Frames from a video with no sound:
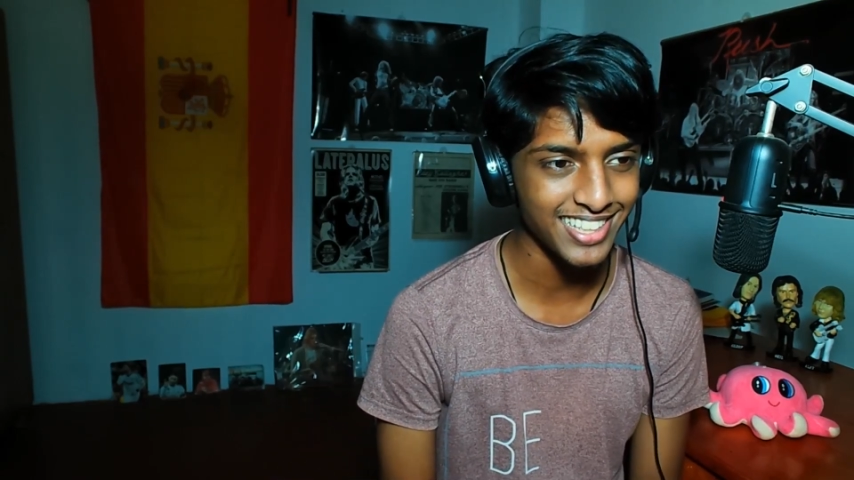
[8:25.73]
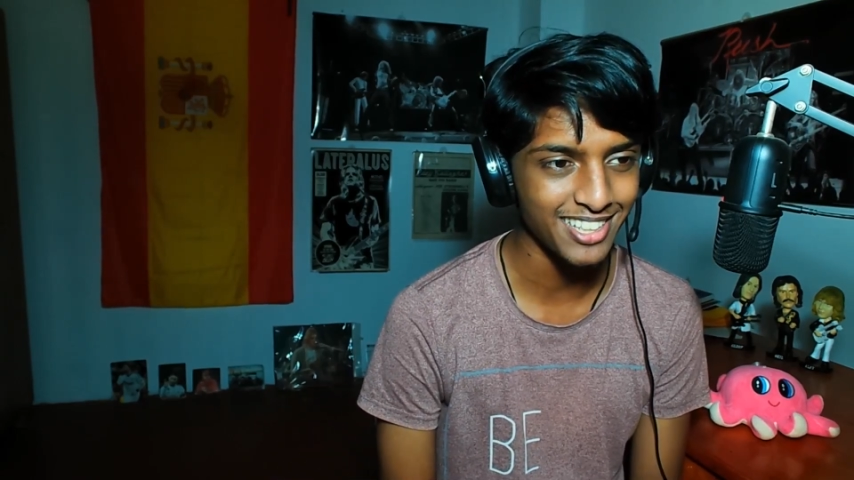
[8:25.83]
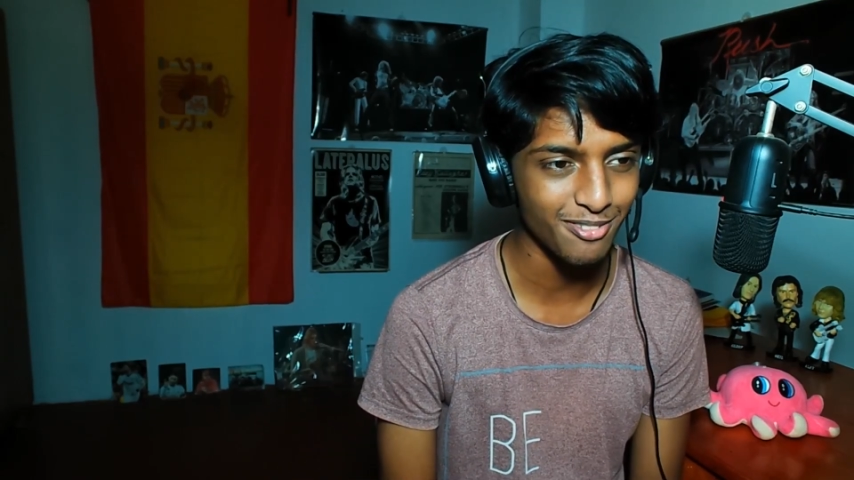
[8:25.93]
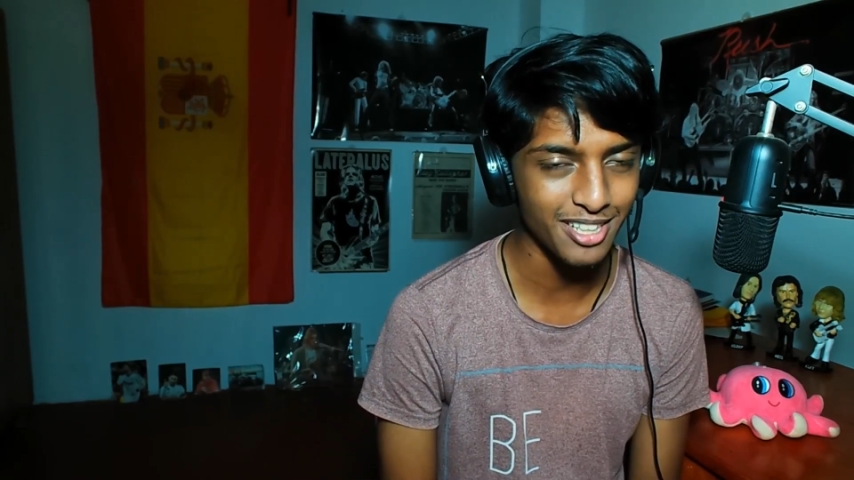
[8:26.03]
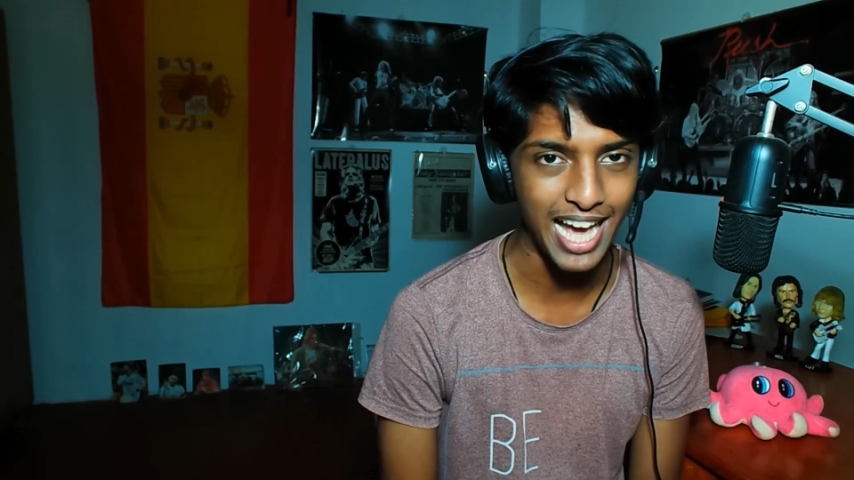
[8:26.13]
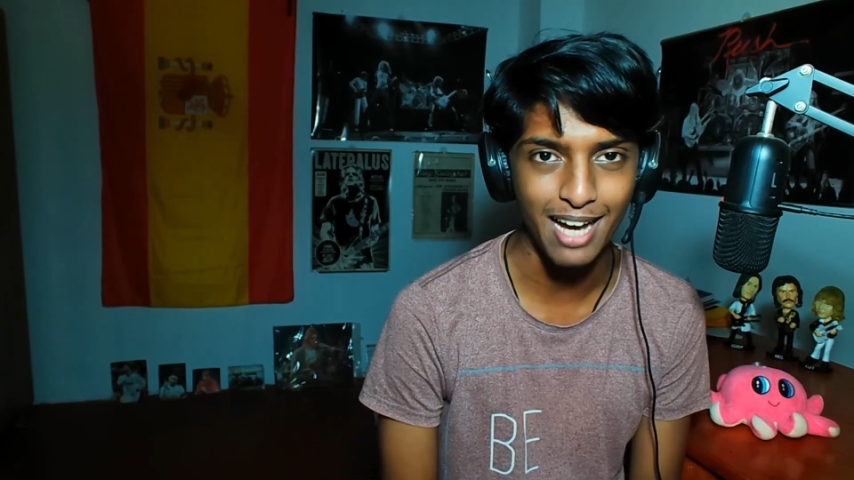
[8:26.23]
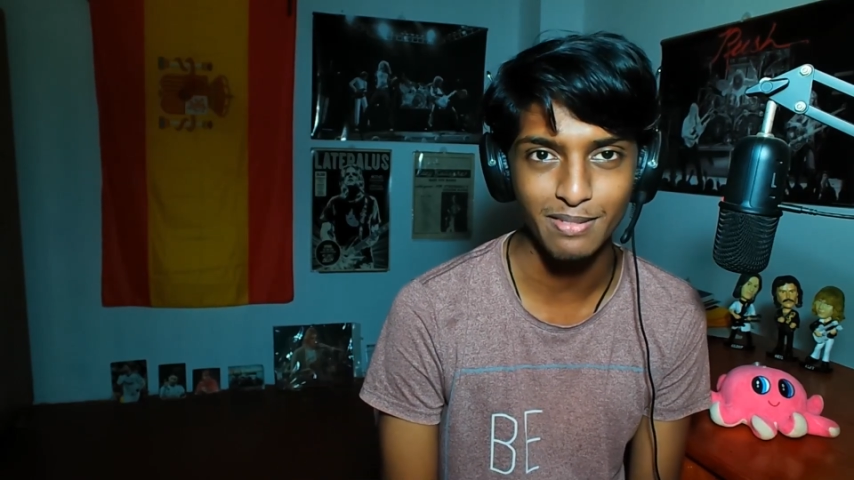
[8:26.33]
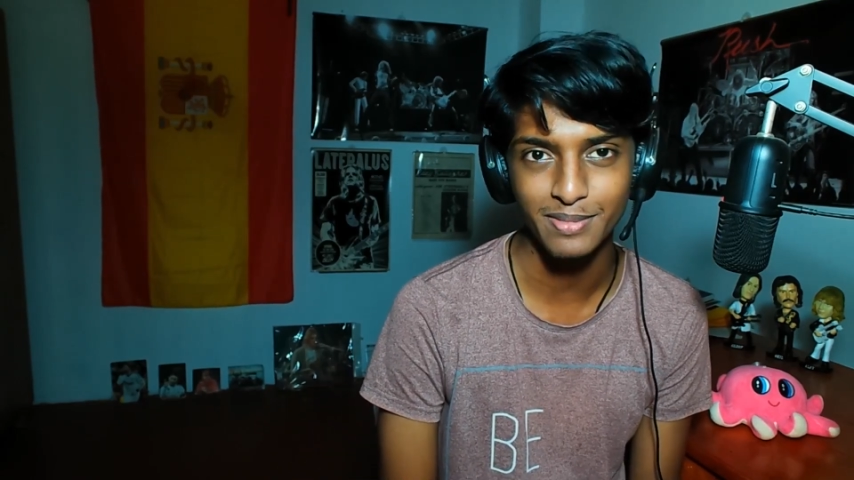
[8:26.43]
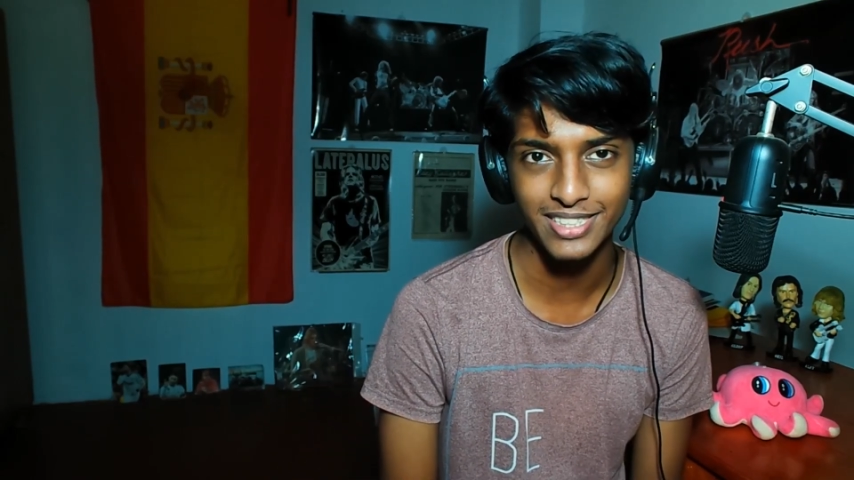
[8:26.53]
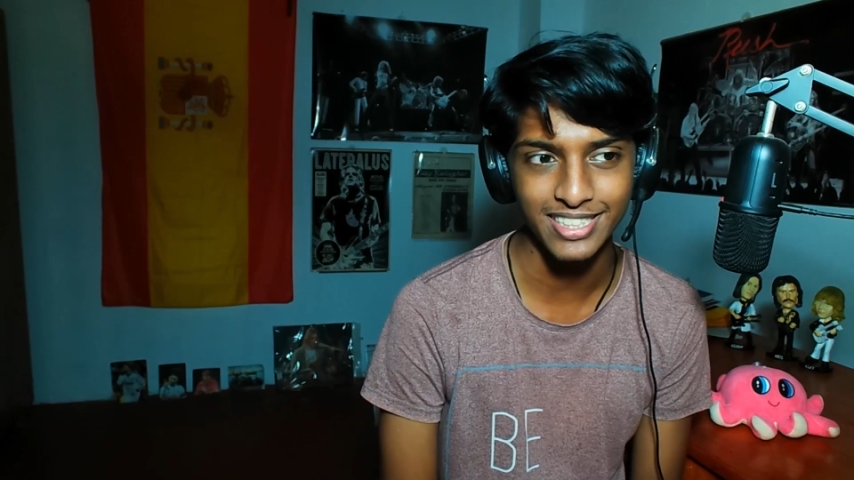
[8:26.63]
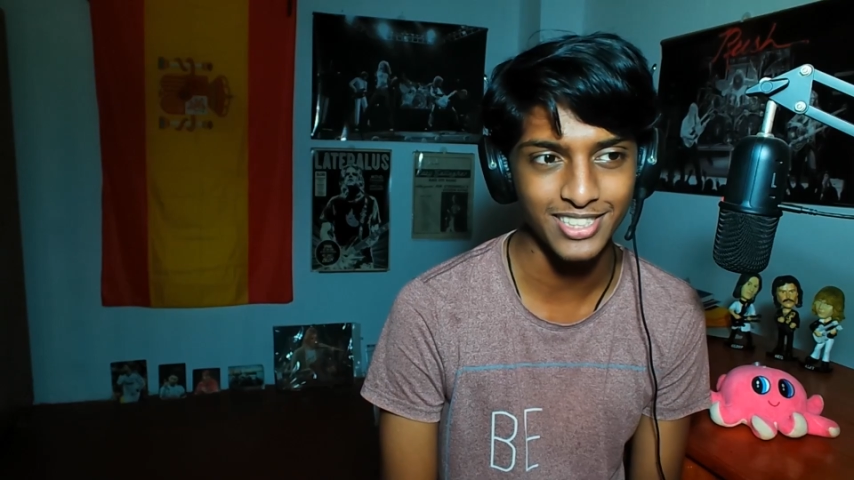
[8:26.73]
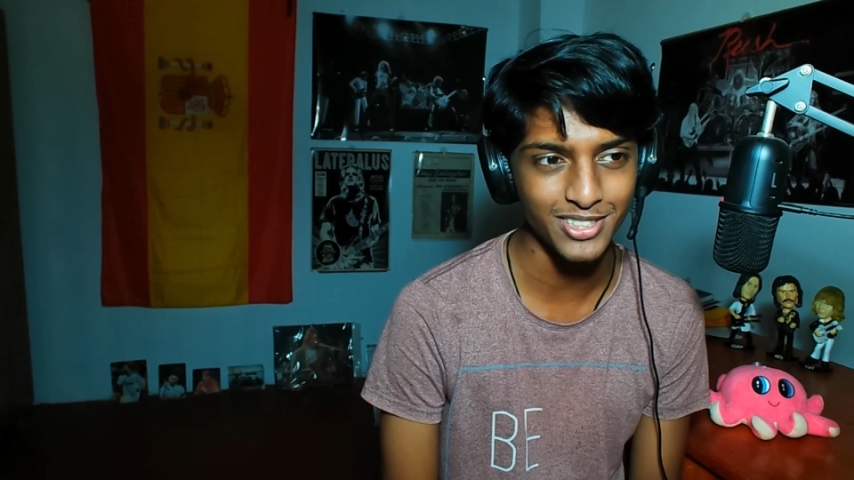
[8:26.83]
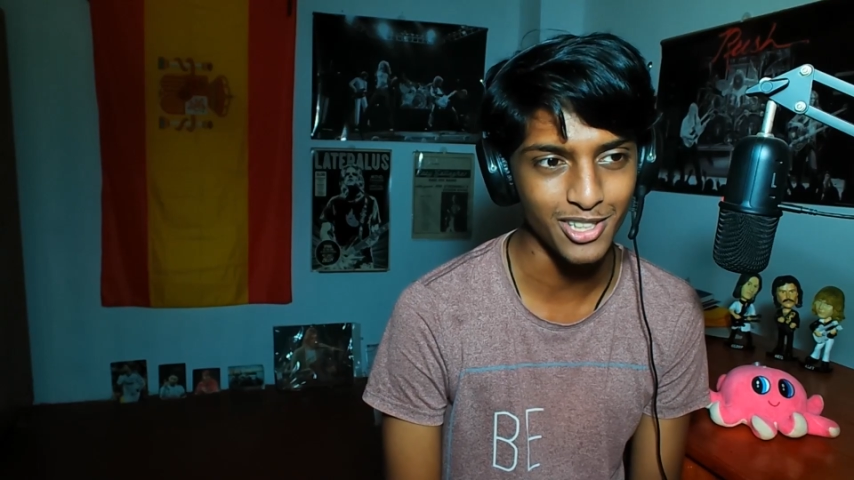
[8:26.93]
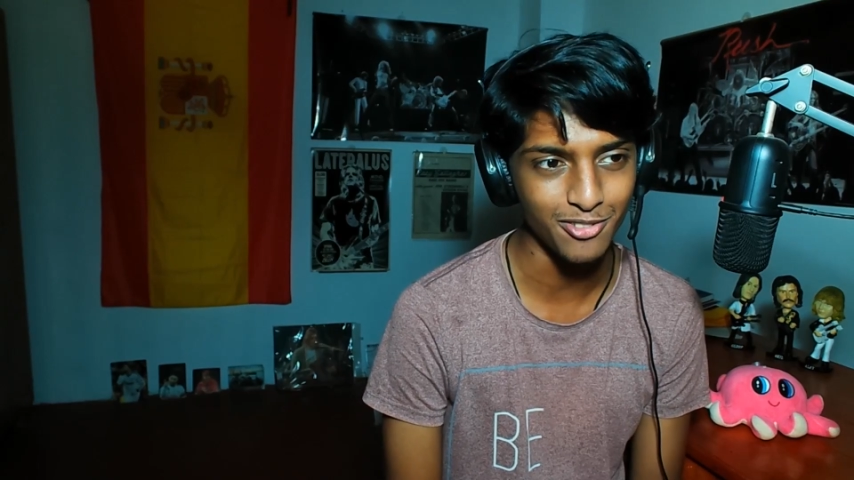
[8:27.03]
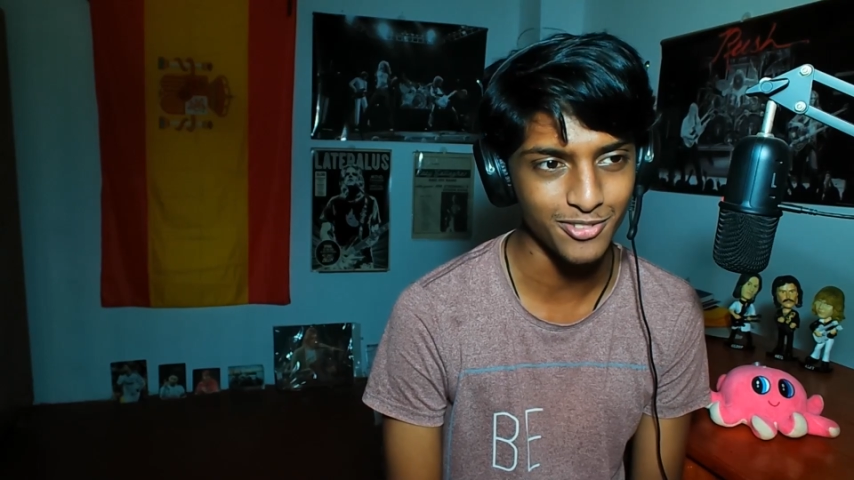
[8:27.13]
uh, what album is this
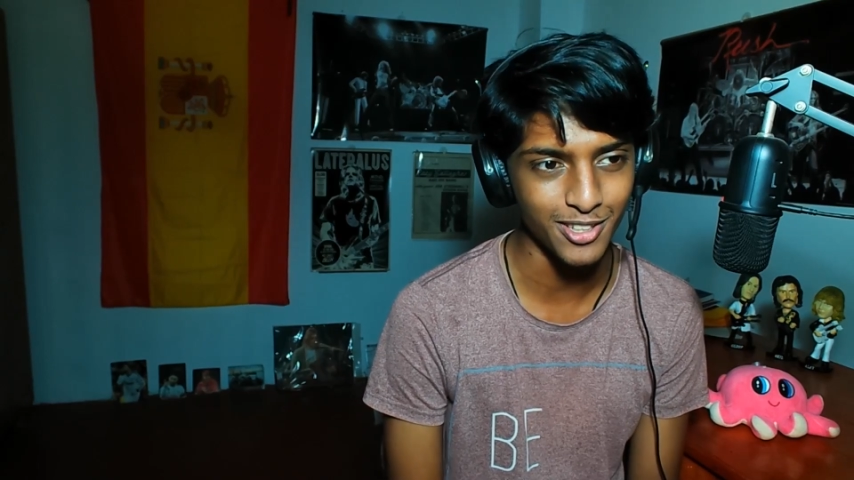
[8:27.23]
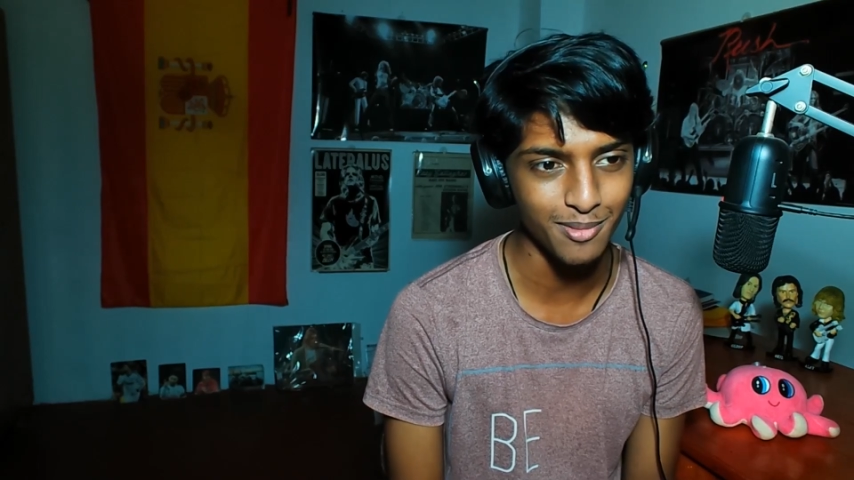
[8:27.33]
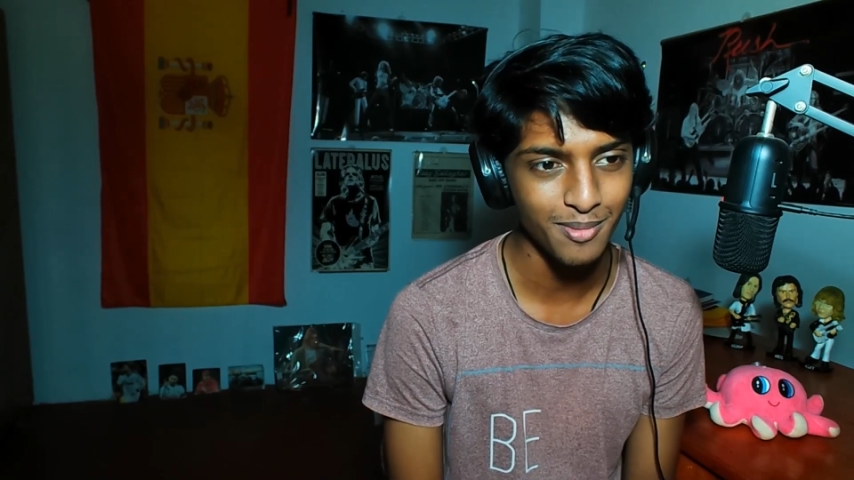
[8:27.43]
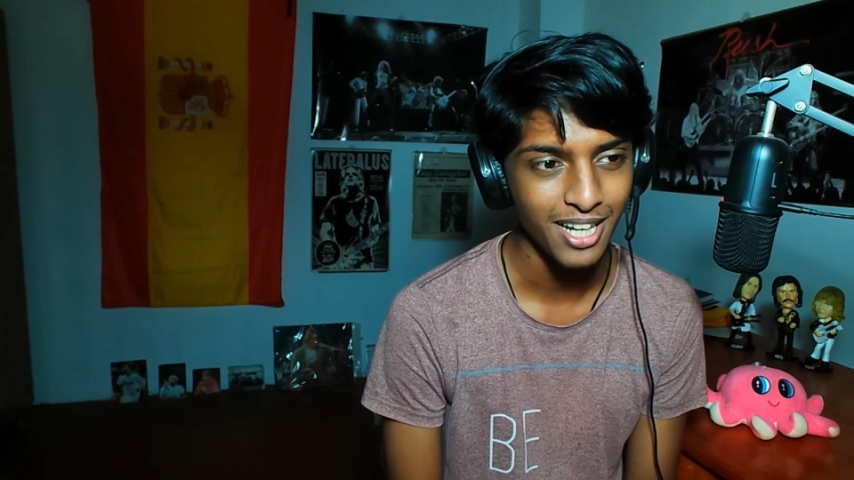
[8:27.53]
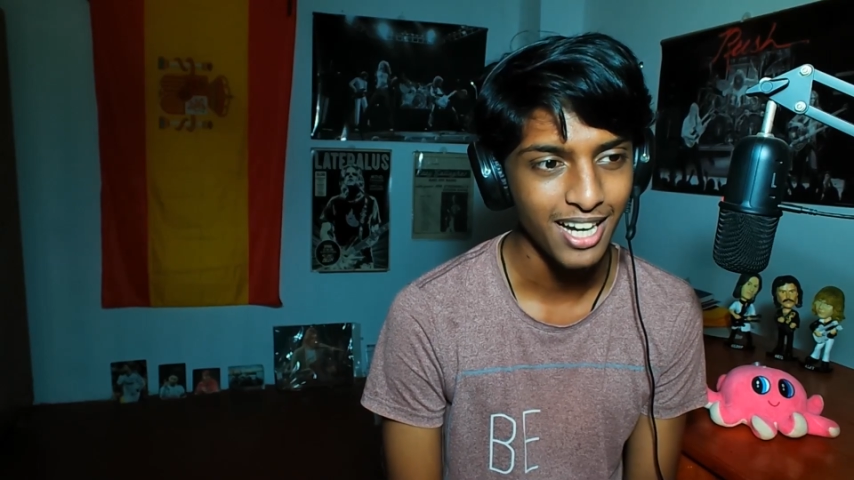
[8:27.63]
song from.